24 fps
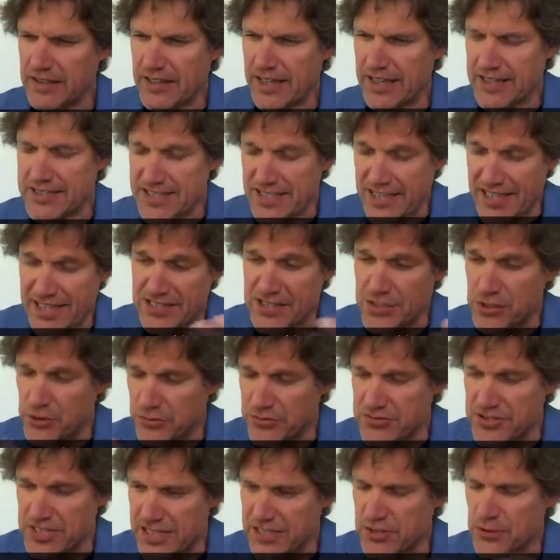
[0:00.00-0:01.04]
as you
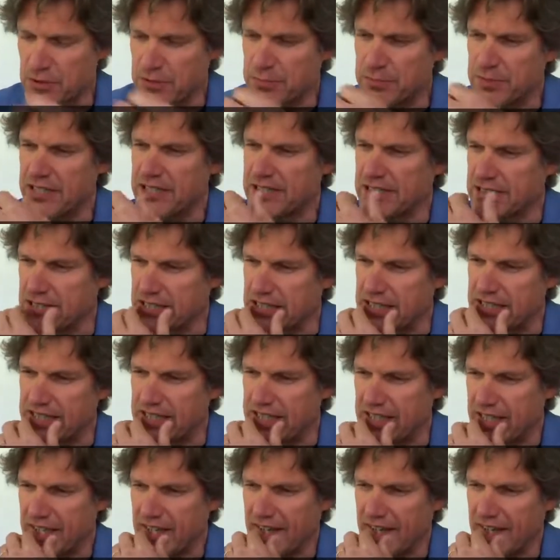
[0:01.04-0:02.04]
said repeatedly,